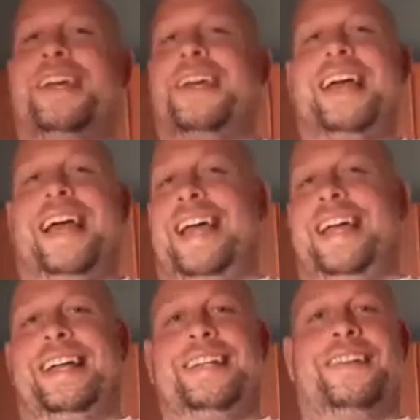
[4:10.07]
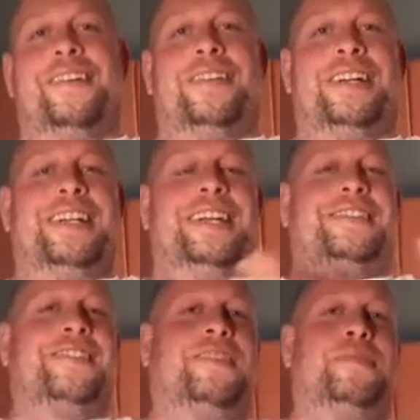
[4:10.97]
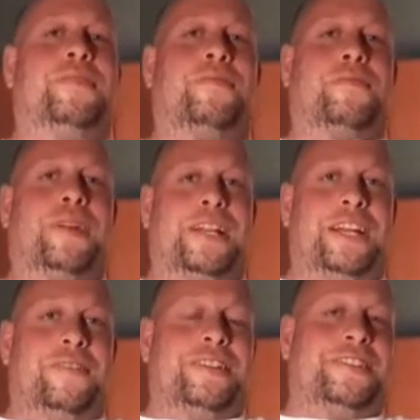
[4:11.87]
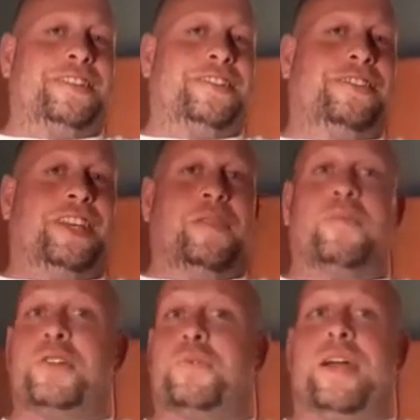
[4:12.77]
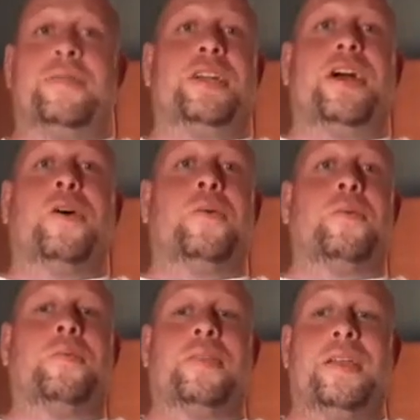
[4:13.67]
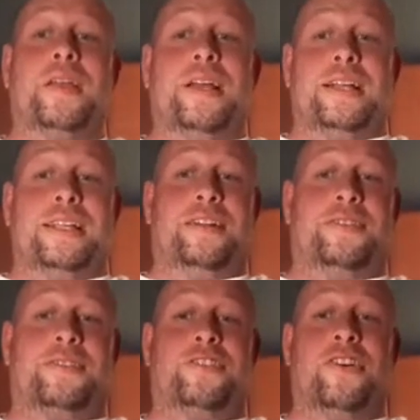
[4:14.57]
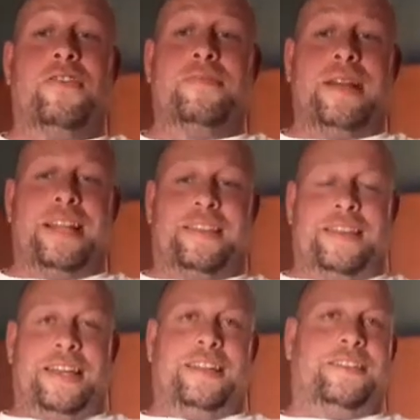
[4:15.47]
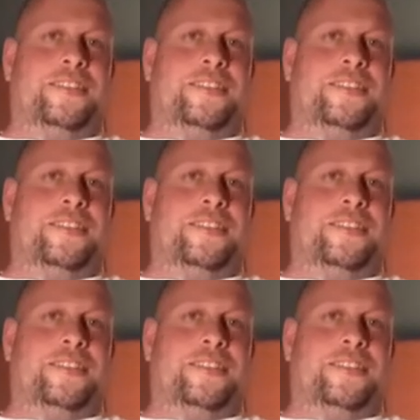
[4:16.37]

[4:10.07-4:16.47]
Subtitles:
And it's going to be really interesting to see which way we go. So many things.